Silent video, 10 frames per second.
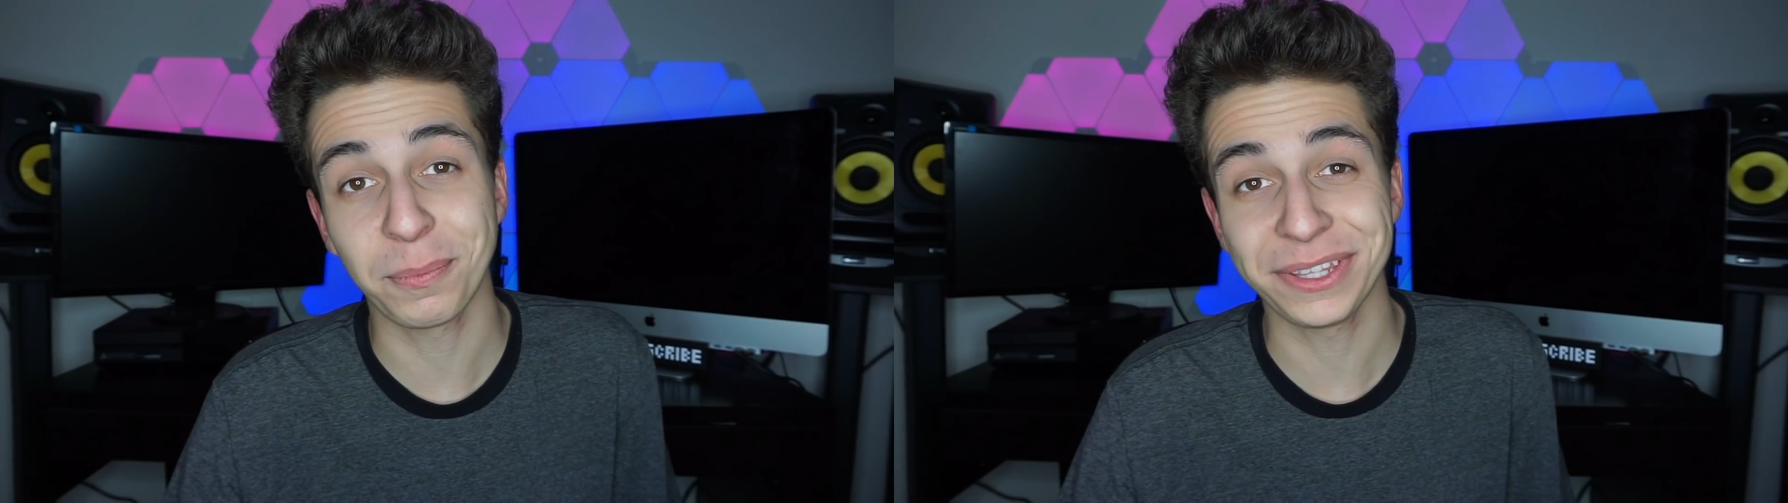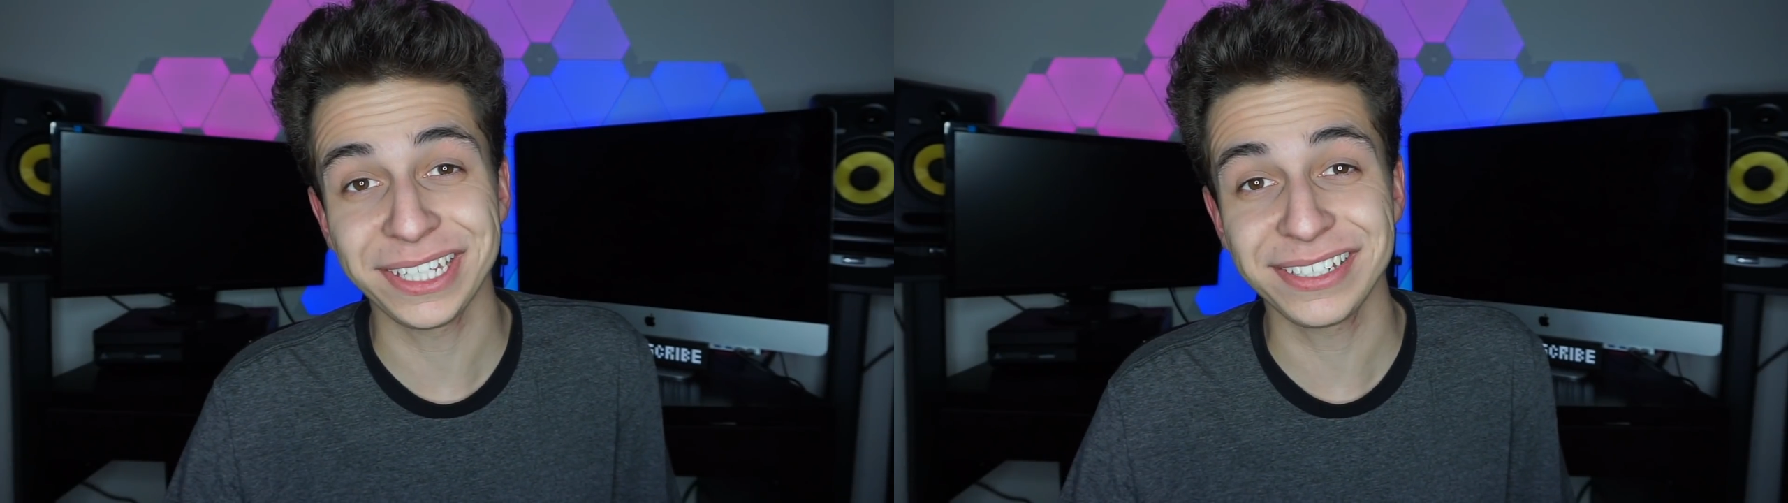
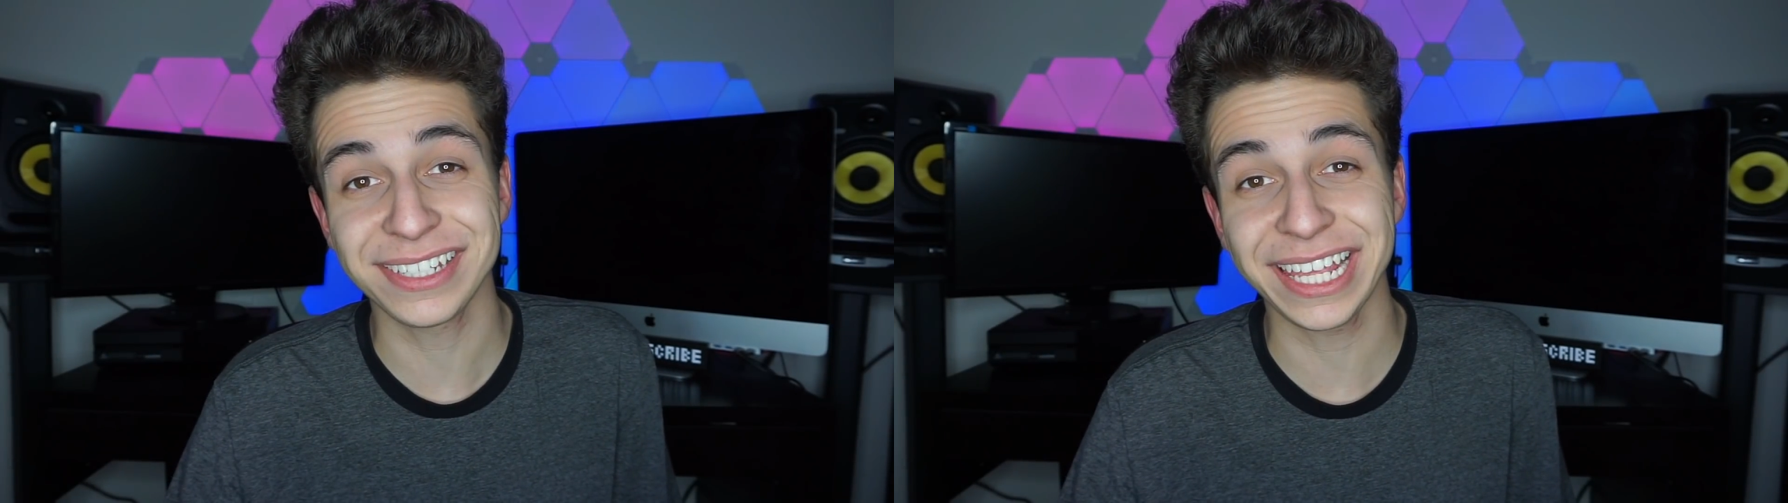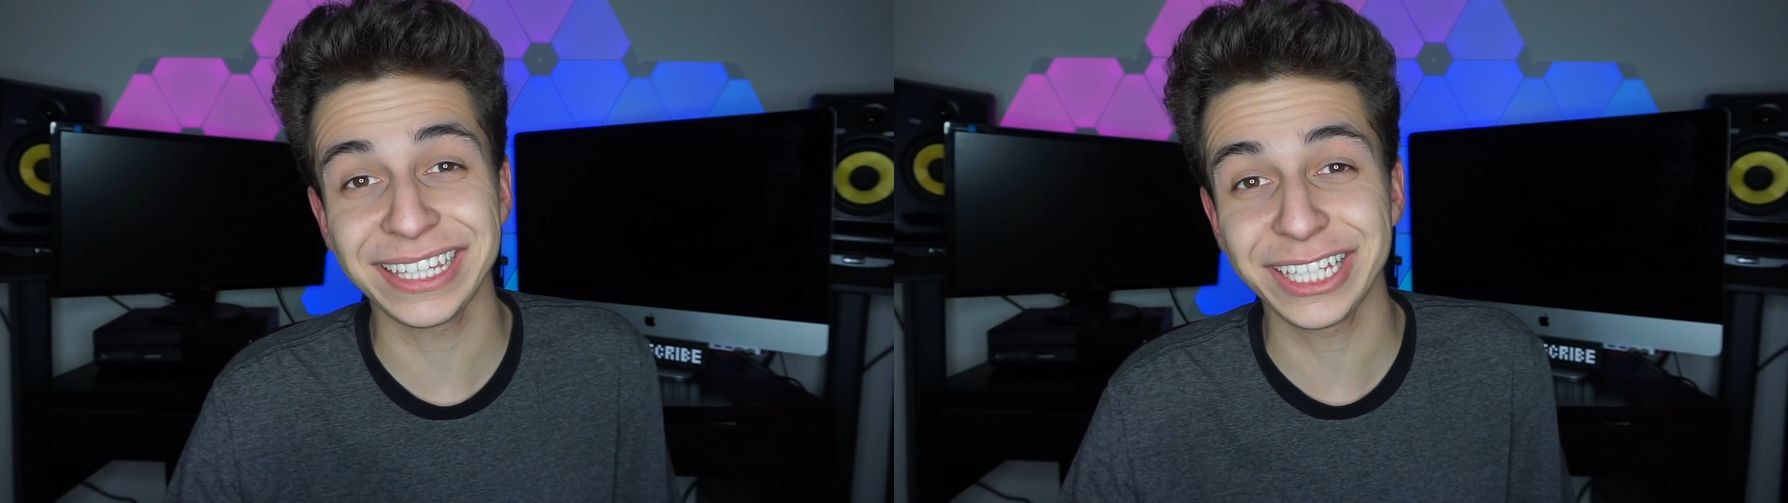but this is
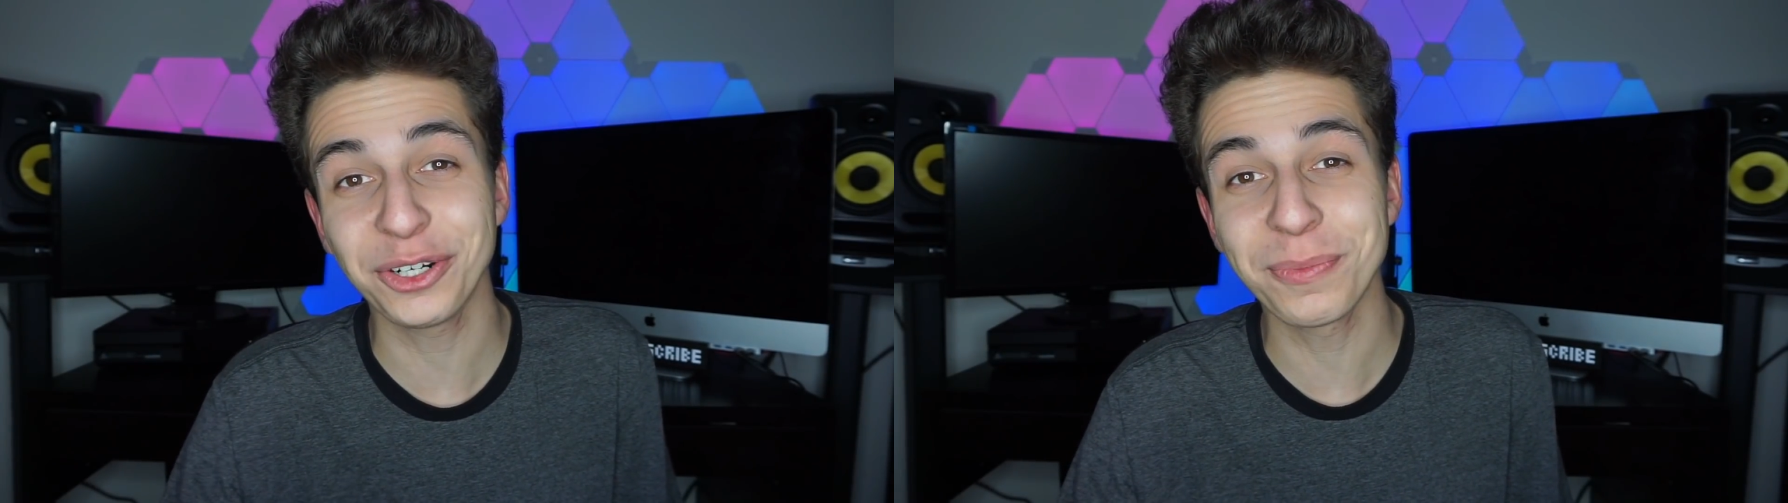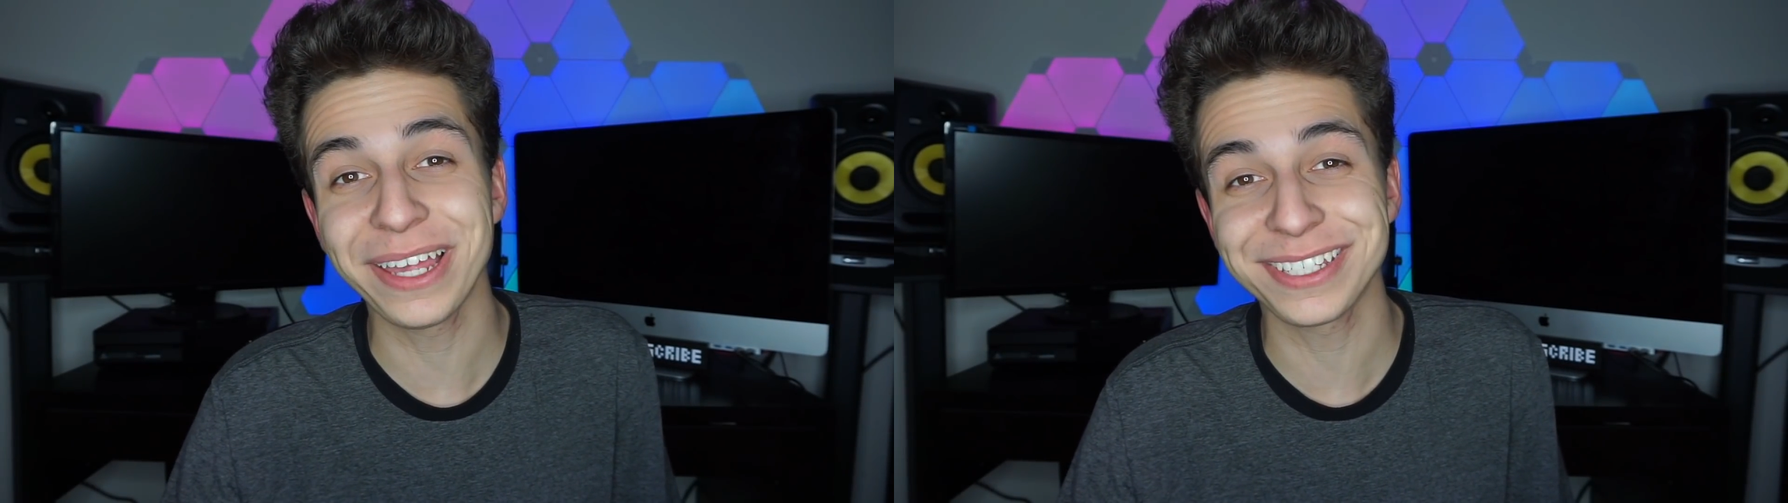a little
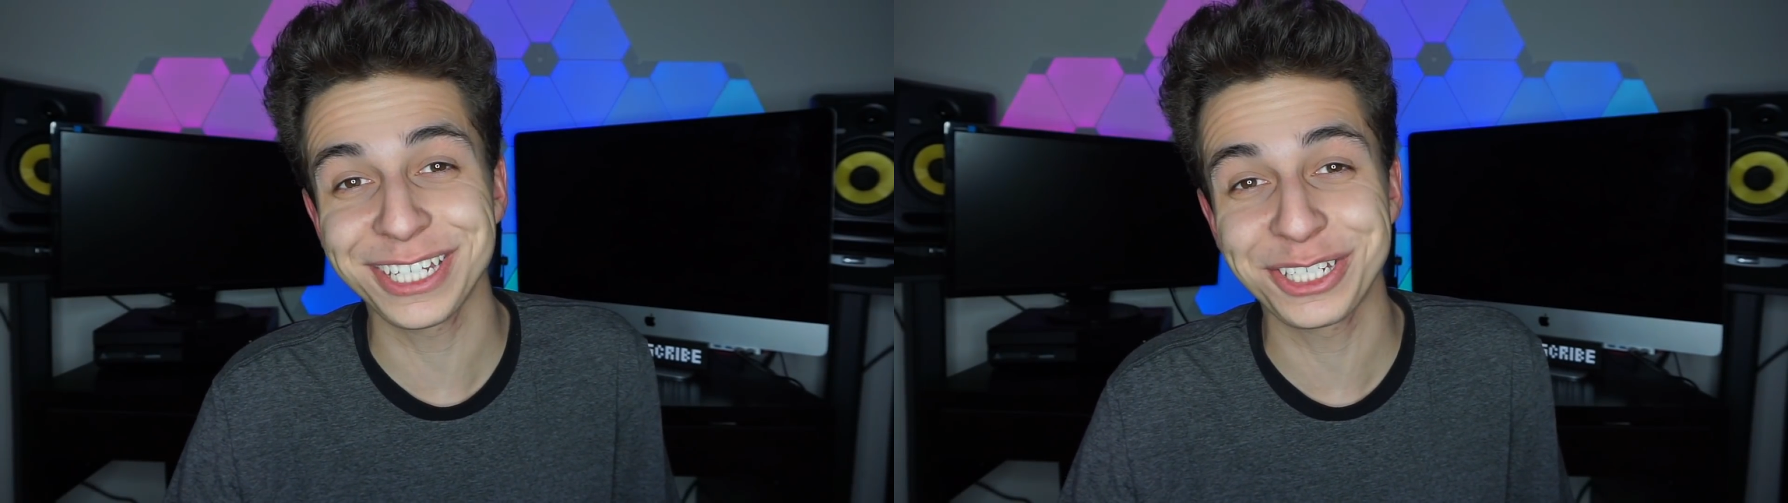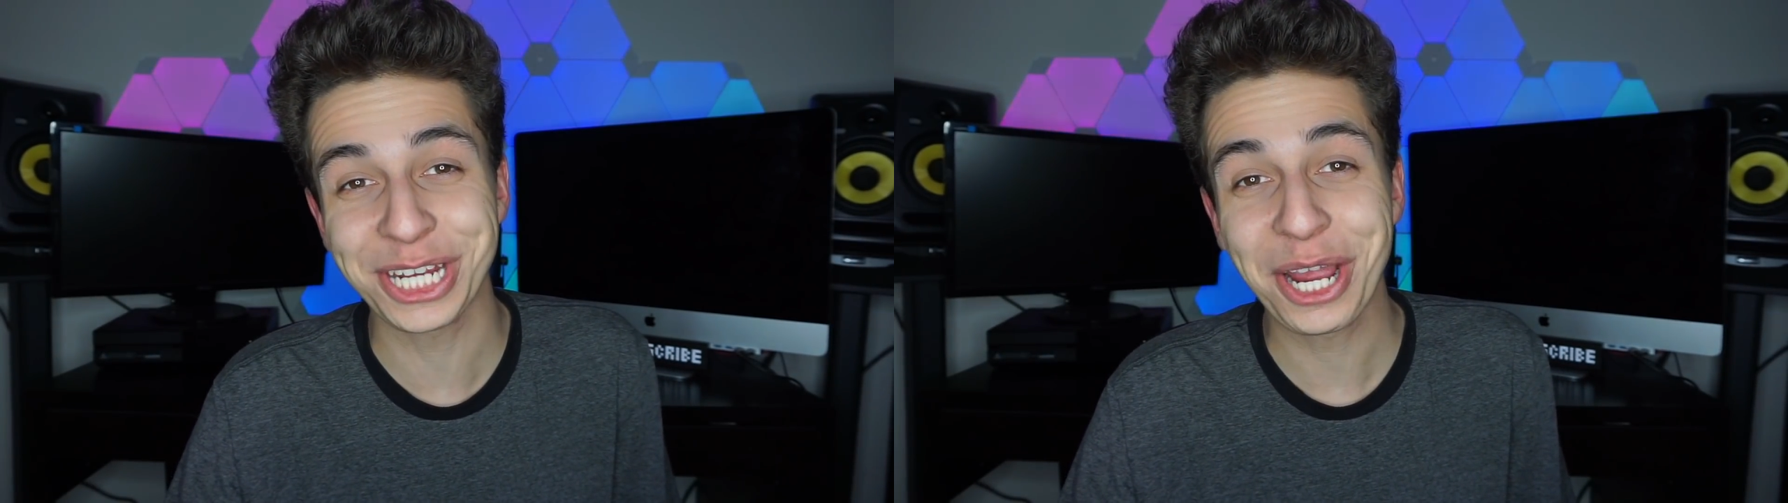
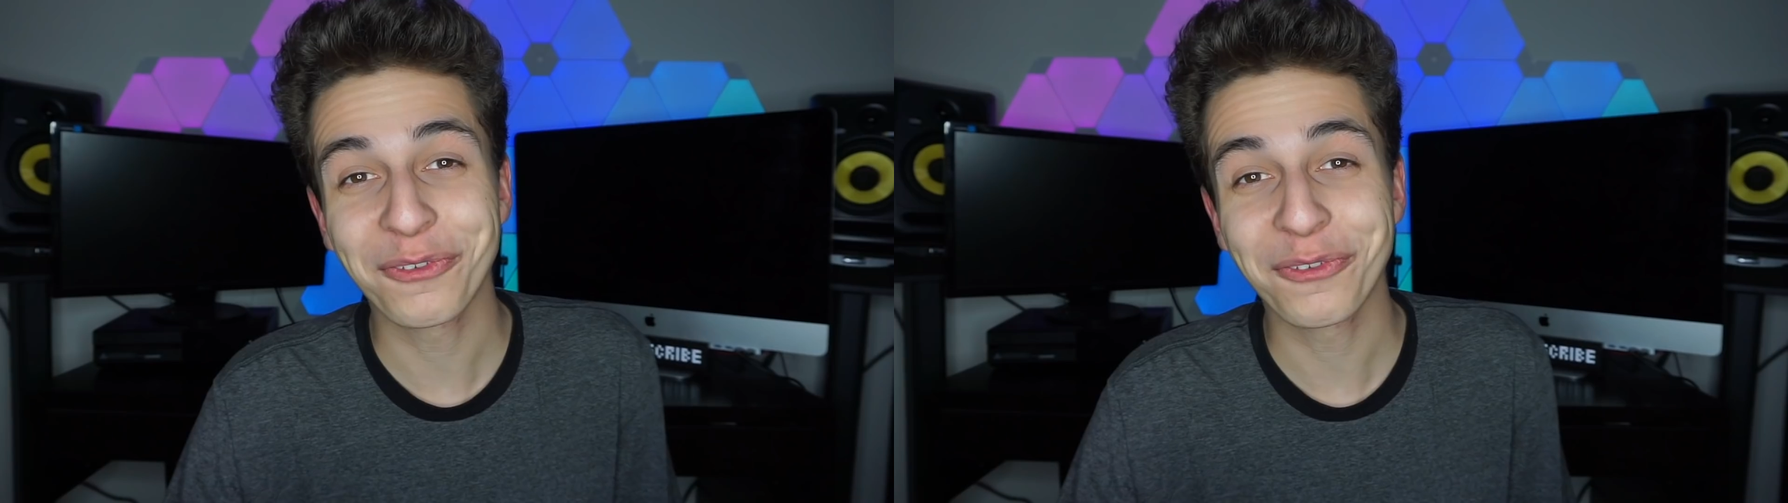message